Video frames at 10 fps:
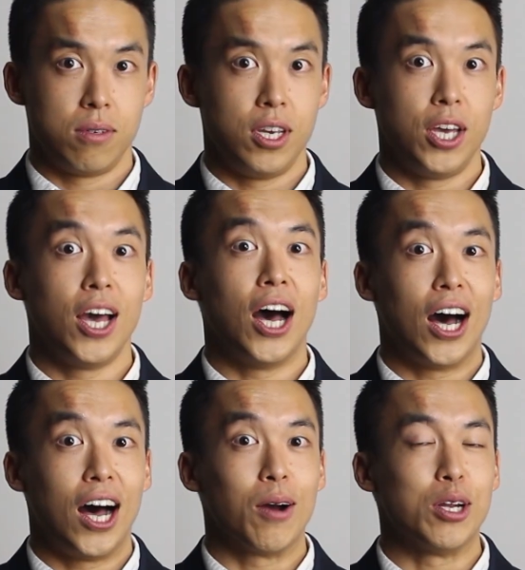Yeah,
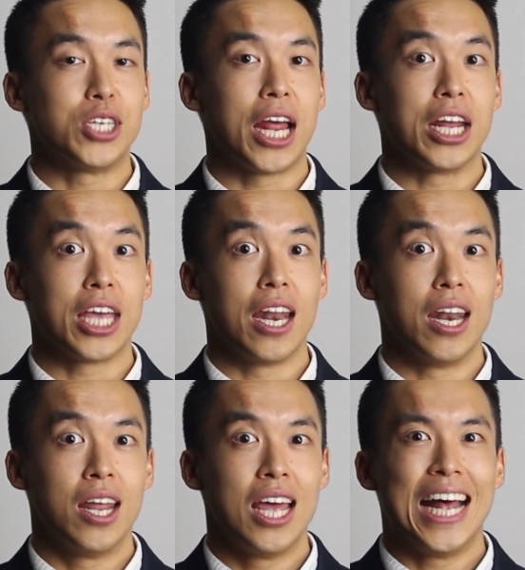I'm gonna say that again.
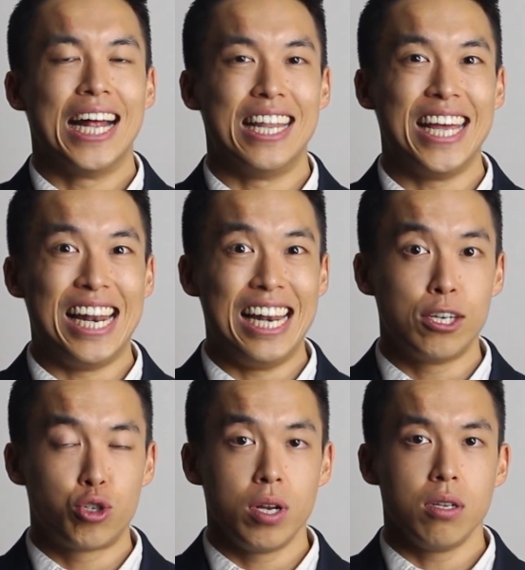The
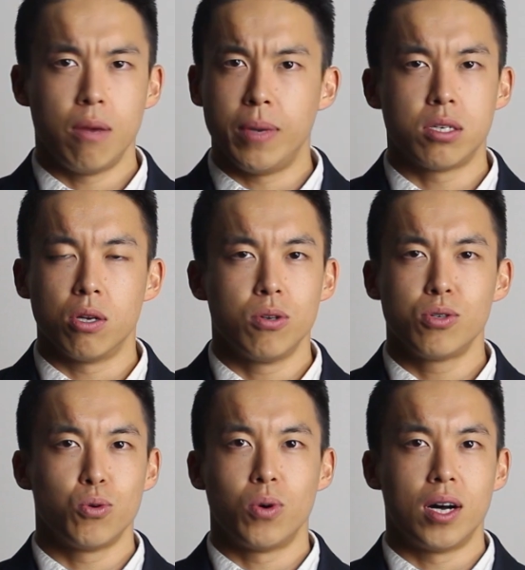illiterate, that means
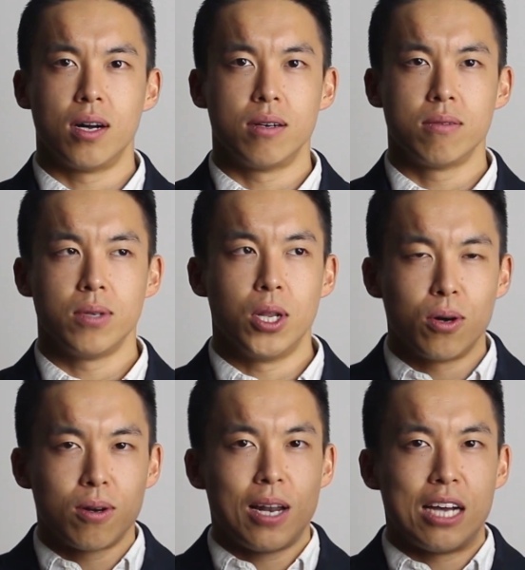those who are,
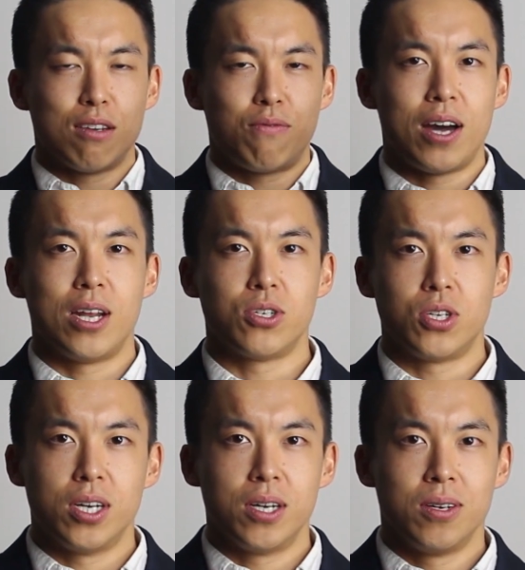classified as
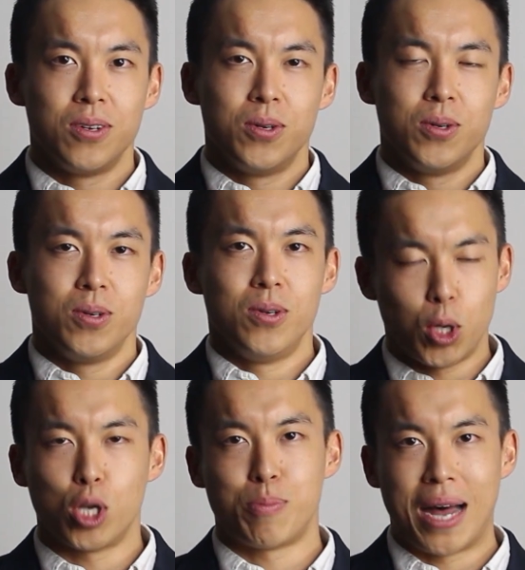the
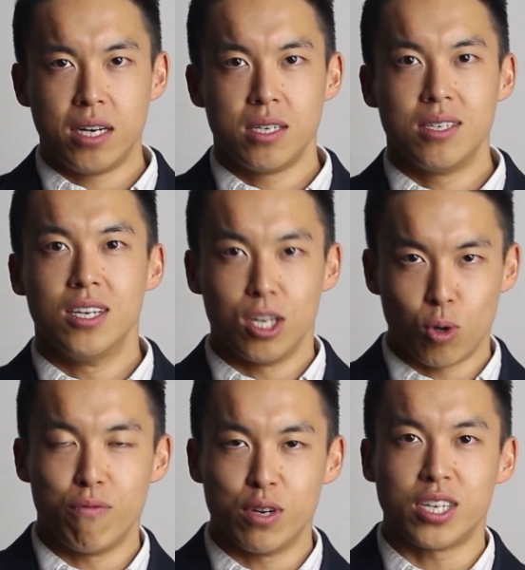not smart in the
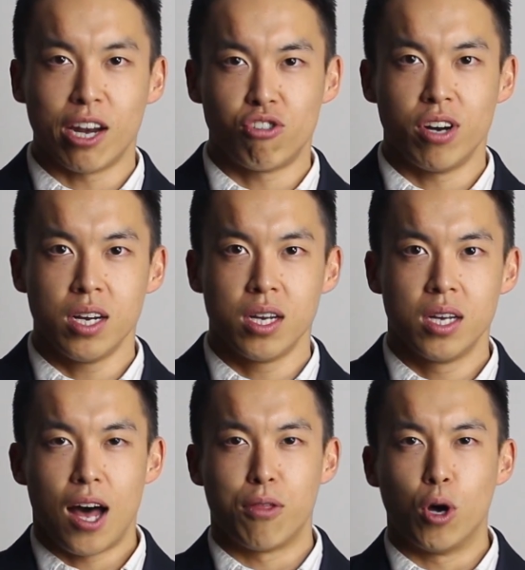21st century,
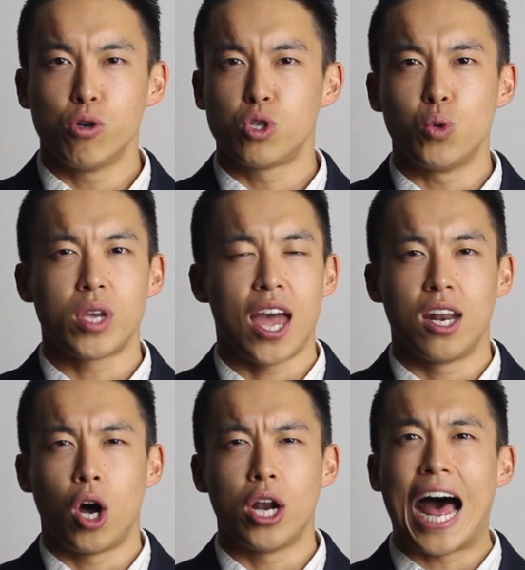are those who
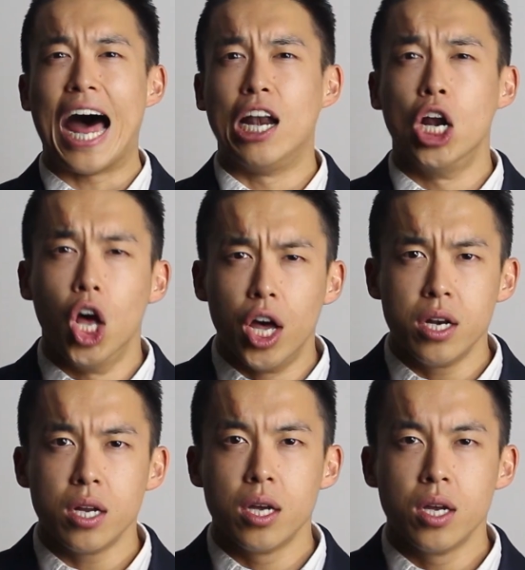cannot
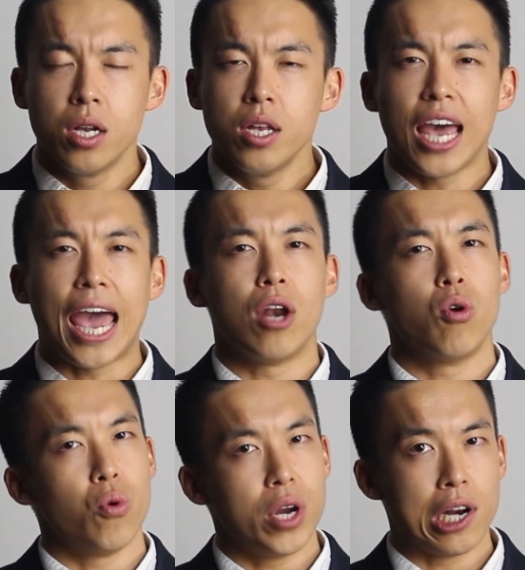unlearn
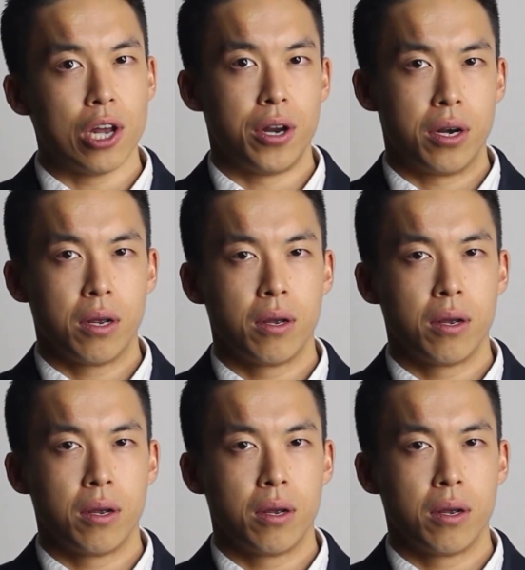and relearn.